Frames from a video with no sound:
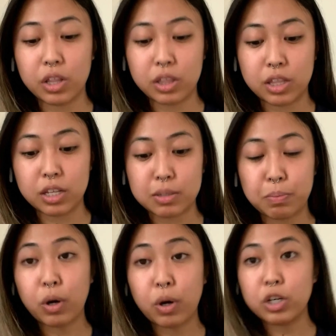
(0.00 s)
this
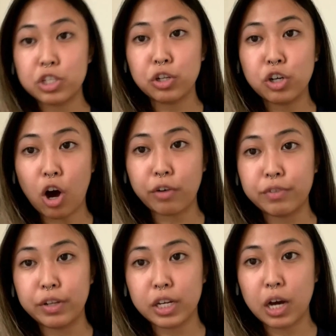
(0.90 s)
personal
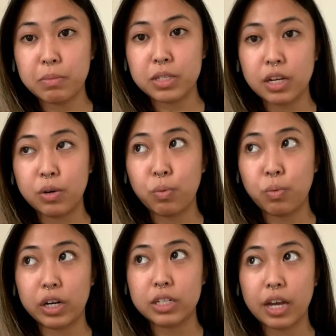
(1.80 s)
conflict comes in
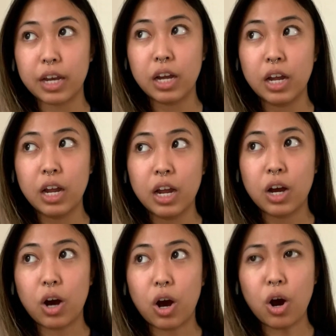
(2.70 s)
where it's like,
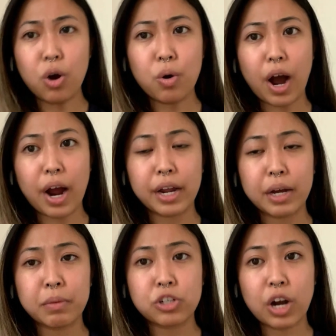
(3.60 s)
oh, I
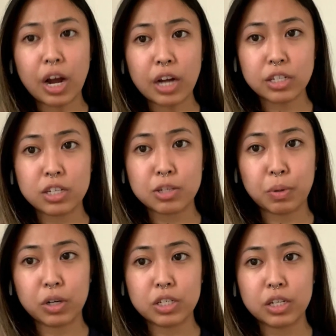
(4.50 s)
am attracted to this
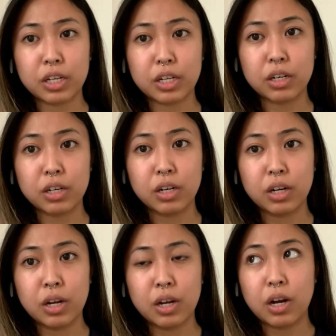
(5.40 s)
person,
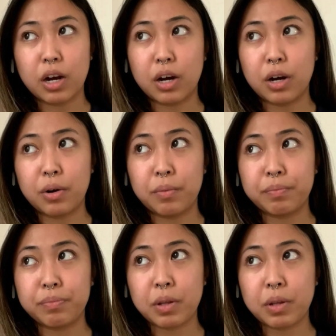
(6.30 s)

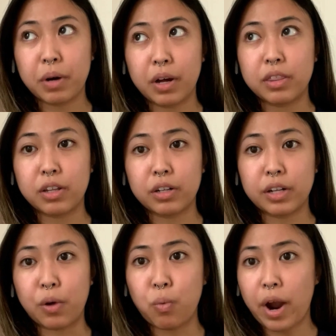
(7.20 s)
but they're,
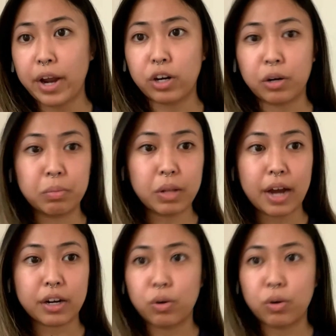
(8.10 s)
like, white or
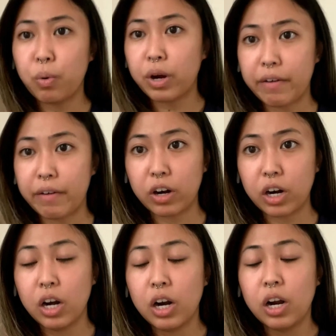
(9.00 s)
black or
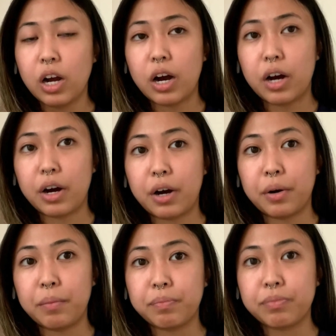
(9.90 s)
whatever,
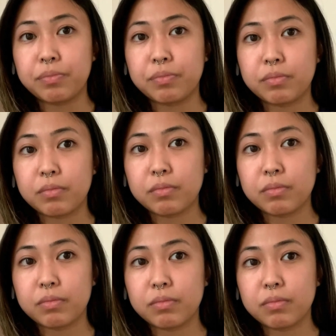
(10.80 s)

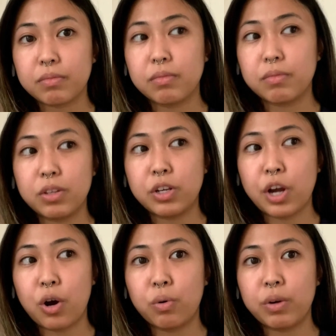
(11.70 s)
you
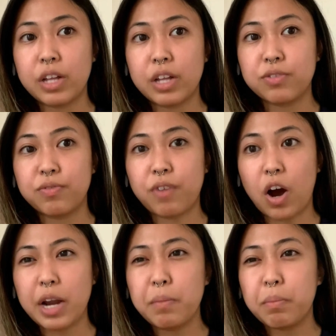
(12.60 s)
know, it's
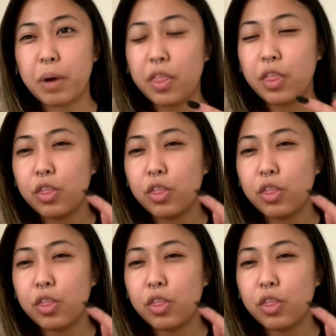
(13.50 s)
fine, but